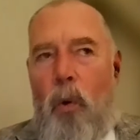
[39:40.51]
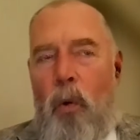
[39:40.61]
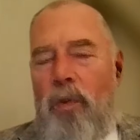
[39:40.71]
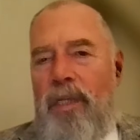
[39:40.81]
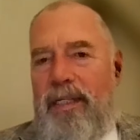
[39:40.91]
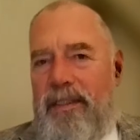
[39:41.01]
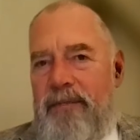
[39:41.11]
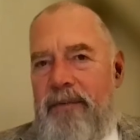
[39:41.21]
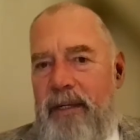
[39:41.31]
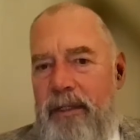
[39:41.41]
hold these
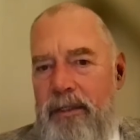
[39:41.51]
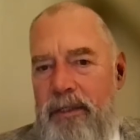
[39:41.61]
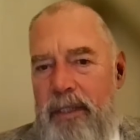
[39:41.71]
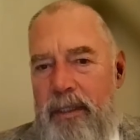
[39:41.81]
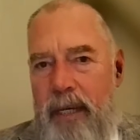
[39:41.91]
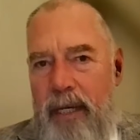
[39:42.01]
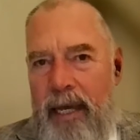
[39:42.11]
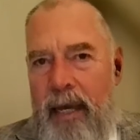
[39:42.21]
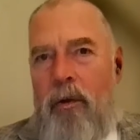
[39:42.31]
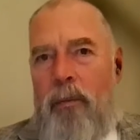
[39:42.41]
offenders
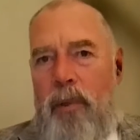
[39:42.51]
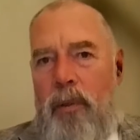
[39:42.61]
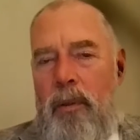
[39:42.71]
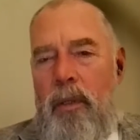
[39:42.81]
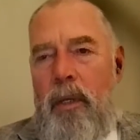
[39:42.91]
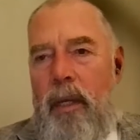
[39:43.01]
accountable